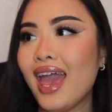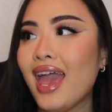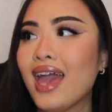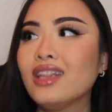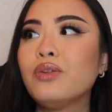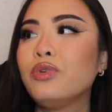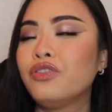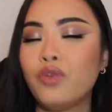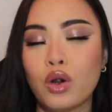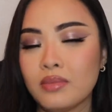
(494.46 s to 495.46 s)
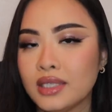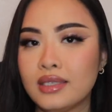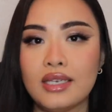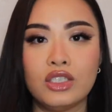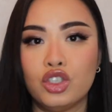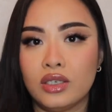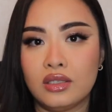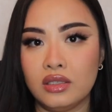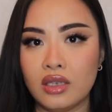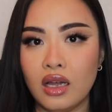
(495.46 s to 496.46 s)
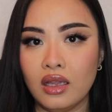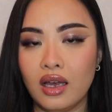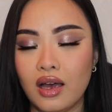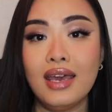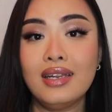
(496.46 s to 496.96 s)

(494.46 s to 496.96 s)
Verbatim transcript: and the performance is just stellar.